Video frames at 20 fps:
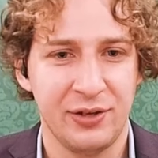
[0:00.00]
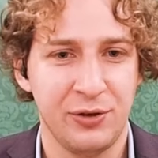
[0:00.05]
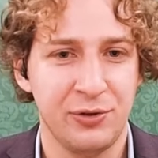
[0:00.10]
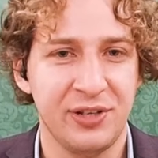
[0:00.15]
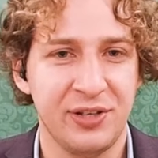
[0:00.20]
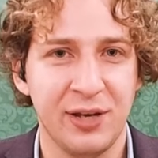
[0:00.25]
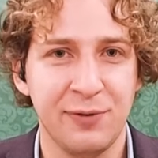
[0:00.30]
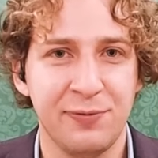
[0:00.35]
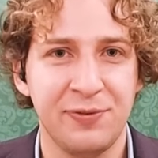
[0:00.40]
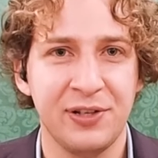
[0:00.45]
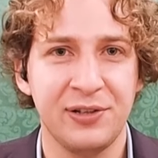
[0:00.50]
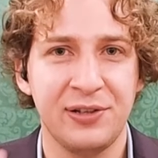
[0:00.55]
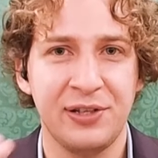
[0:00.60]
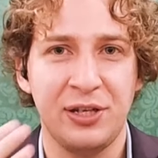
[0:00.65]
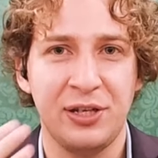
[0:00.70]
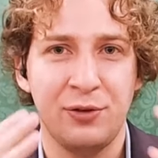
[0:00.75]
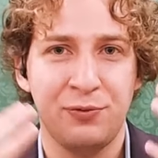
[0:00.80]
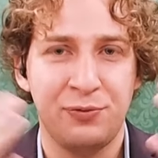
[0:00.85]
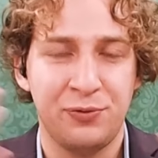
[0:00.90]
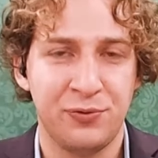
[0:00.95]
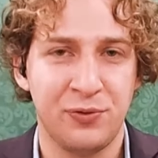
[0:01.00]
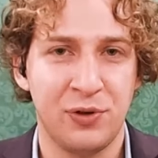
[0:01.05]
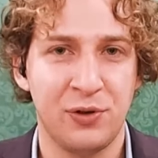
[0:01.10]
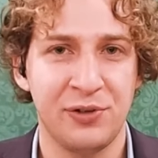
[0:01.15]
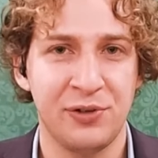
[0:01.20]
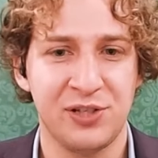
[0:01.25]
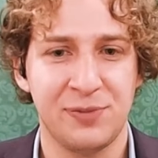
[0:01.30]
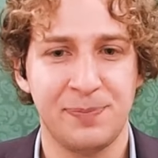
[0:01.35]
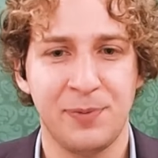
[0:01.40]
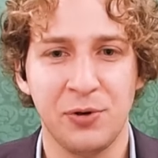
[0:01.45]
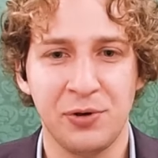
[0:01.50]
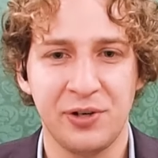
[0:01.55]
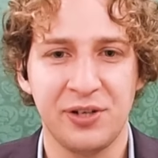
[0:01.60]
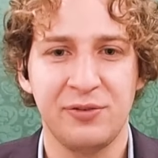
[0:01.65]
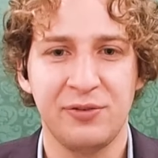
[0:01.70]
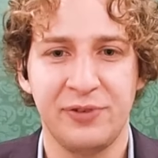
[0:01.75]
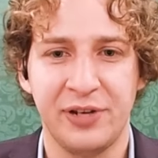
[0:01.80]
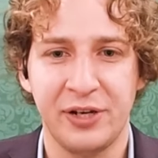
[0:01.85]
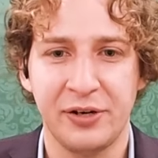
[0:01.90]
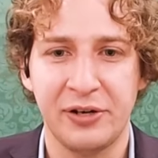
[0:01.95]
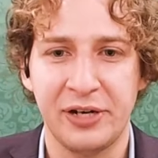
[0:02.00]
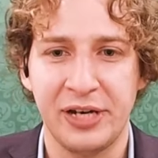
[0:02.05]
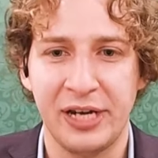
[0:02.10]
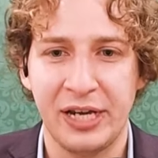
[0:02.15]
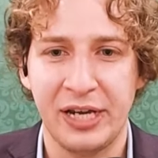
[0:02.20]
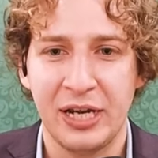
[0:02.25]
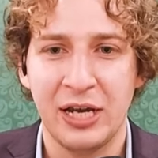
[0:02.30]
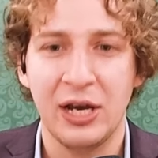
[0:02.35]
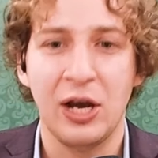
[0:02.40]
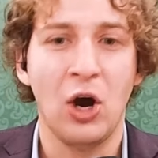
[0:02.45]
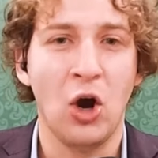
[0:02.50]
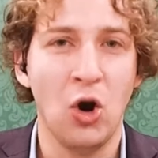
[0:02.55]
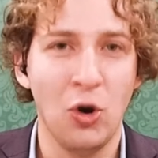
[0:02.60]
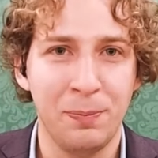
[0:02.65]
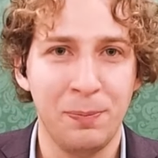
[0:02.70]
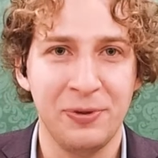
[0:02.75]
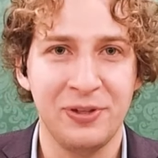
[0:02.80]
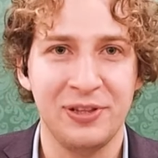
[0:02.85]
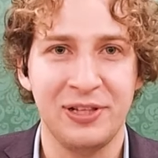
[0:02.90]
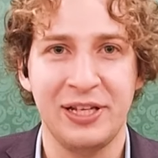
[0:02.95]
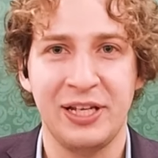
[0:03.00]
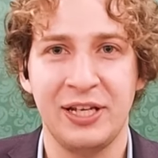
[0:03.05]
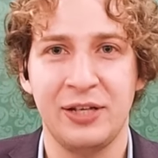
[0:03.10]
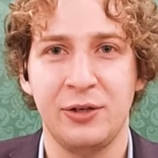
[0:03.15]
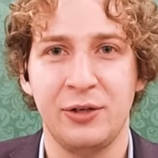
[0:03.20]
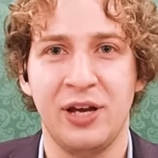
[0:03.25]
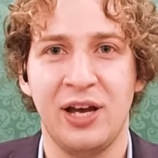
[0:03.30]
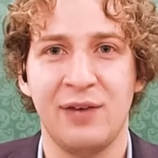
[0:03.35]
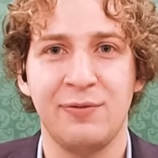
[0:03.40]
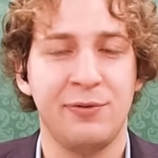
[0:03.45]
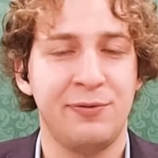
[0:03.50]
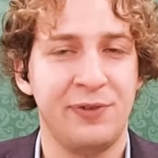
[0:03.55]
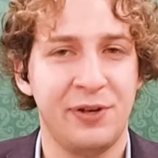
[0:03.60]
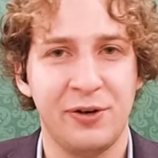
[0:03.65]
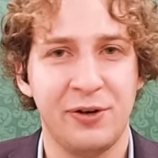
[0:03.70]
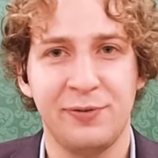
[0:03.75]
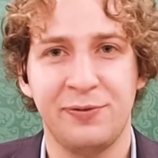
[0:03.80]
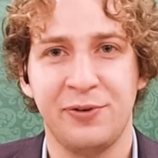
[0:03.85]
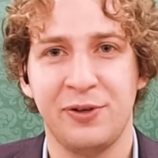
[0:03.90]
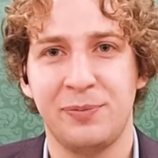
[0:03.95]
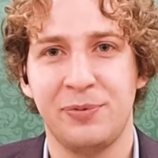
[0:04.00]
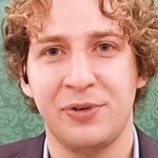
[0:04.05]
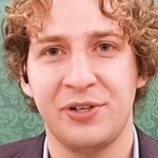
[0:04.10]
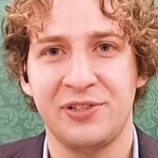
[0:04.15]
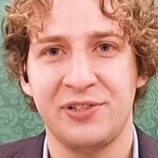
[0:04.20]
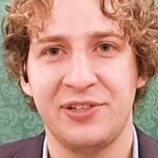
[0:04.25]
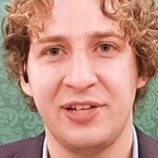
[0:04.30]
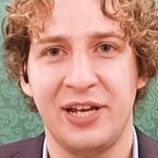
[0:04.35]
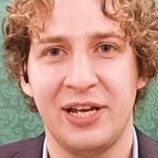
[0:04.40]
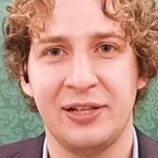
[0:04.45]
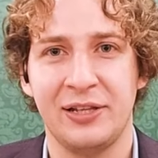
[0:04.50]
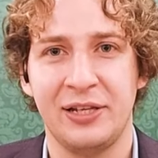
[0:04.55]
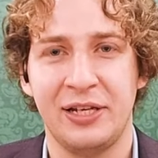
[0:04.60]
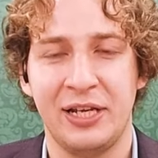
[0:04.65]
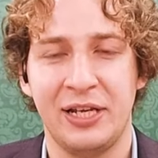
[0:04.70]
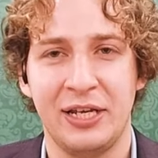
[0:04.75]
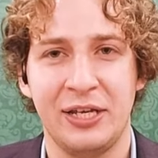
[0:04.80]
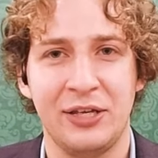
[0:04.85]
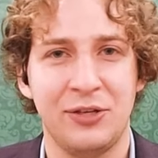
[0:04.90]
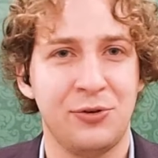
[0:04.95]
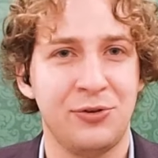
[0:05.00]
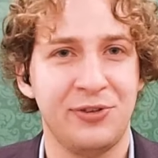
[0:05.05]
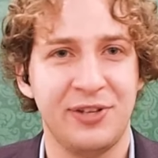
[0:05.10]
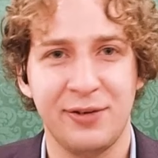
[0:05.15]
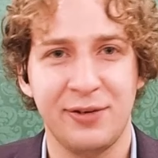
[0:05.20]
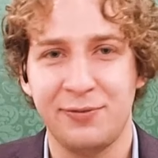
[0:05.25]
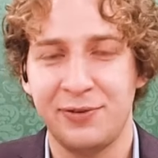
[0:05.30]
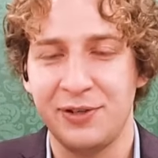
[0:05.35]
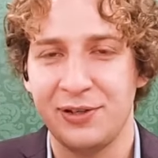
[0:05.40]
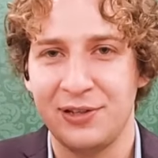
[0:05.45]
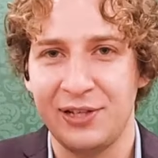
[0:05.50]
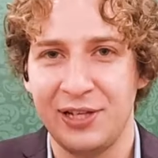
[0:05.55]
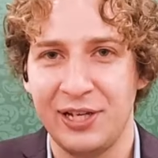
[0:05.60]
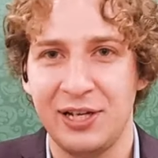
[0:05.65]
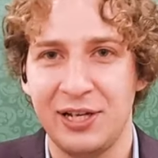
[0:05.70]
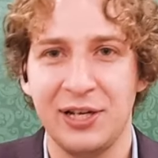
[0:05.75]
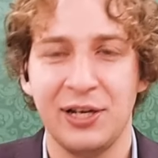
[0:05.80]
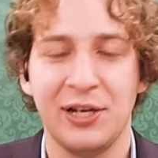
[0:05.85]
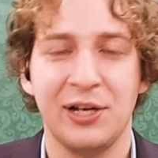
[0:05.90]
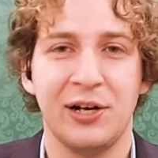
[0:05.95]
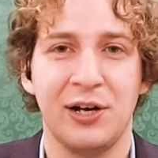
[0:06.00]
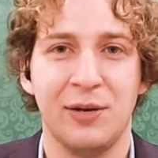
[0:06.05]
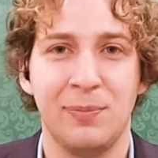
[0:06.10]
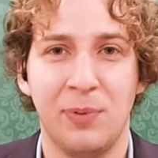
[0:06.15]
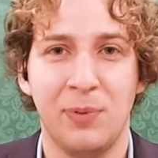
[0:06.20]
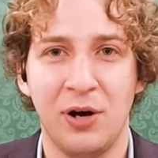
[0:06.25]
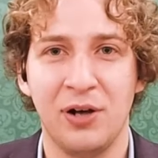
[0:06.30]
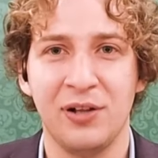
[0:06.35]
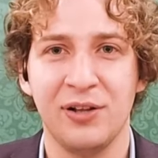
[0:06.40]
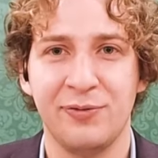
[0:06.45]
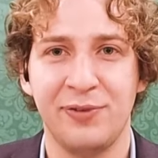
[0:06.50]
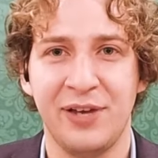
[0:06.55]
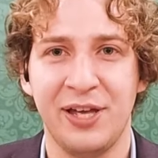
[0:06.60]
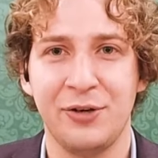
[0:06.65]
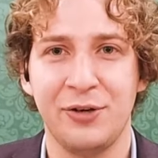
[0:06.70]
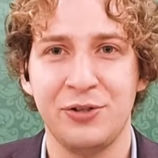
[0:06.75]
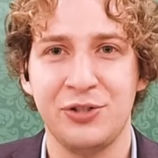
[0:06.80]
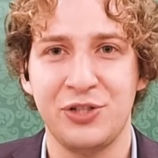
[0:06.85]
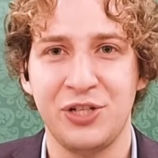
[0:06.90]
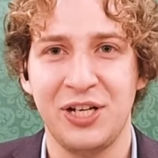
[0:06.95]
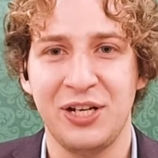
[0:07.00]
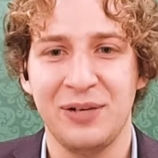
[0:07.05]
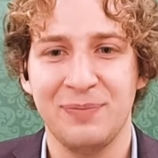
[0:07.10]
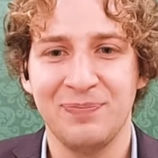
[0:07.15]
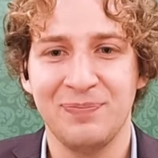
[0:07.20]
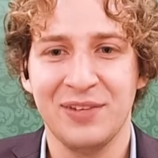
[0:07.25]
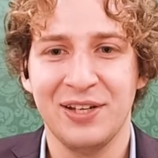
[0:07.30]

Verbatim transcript: you definitely you've, you've always spoken very openly and you have a very fun personality you're definitely a ball of energy